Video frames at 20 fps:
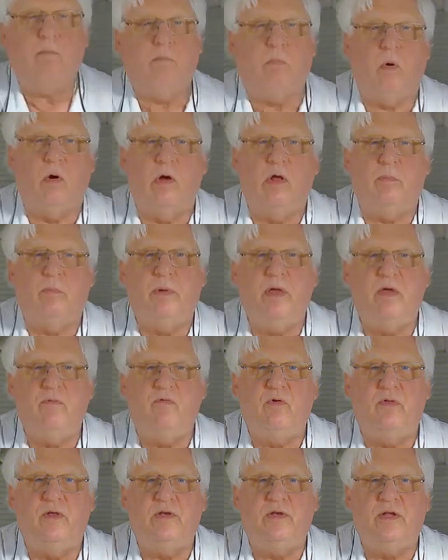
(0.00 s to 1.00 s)
Boiled
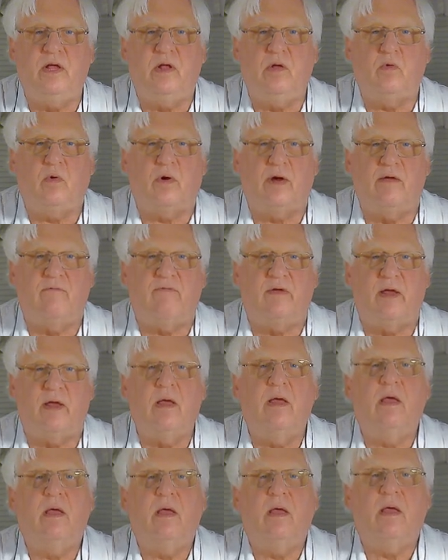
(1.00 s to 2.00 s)
beef with a dill
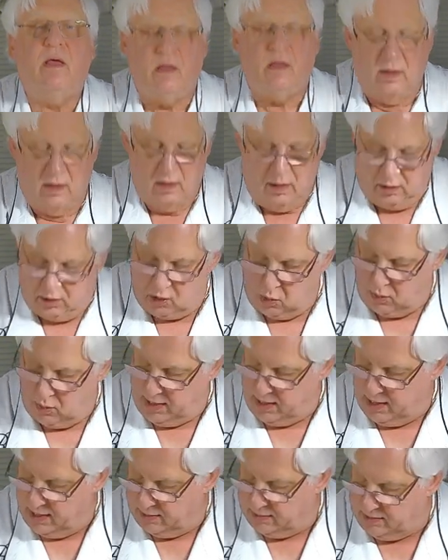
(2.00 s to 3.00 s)
gravy. Go
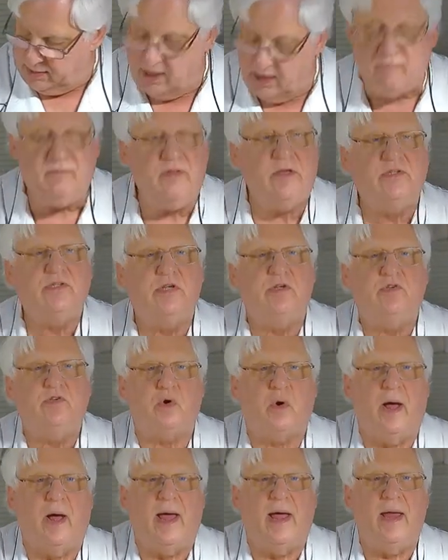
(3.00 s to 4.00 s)
ahead and give this a
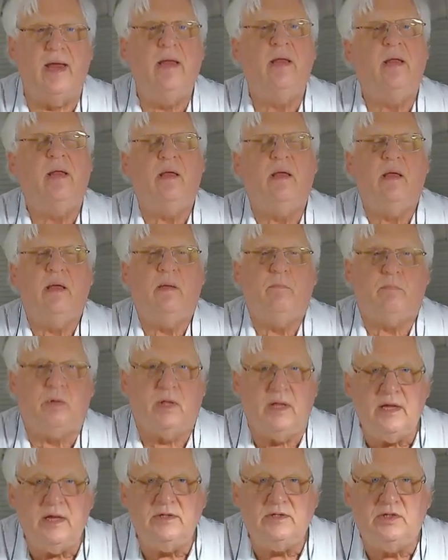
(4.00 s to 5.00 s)
try.
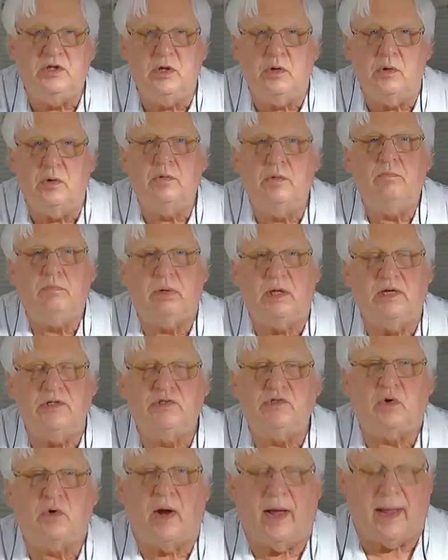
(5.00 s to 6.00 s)
Please do.
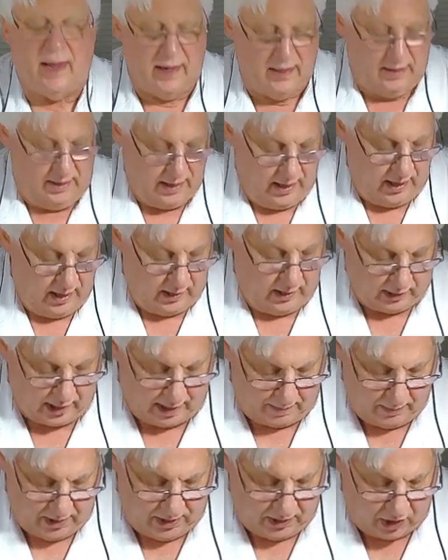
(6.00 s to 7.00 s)
Please try it.
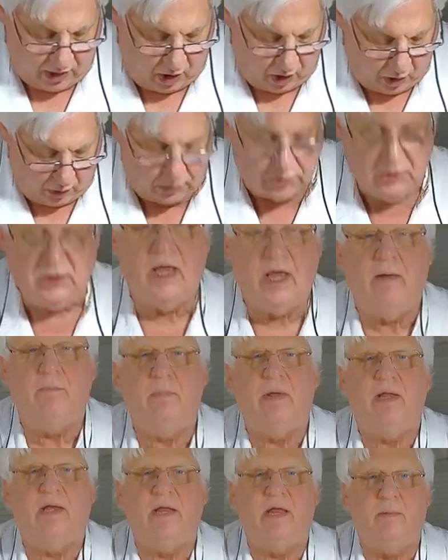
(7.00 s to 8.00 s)
Let me know,
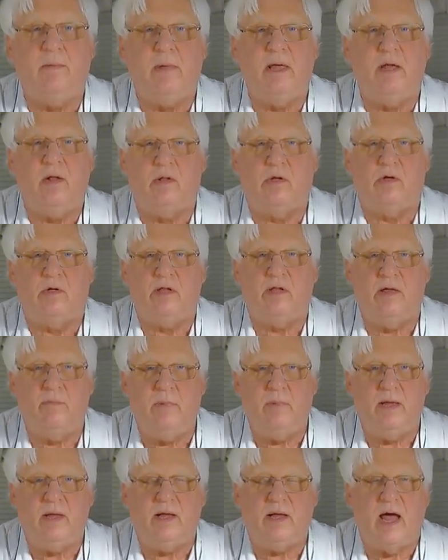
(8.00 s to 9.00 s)
send me an email or
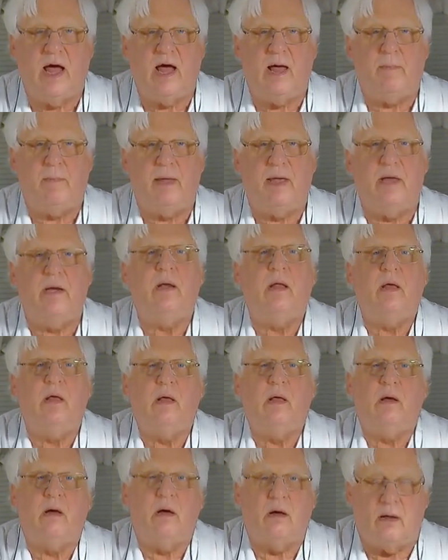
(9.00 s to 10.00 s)
leave me a comment
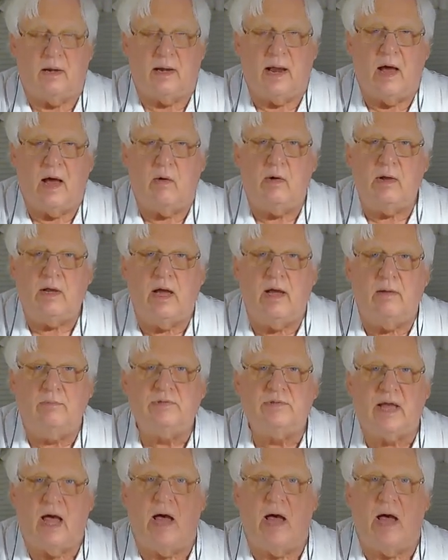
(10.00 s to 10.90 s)
on how it comes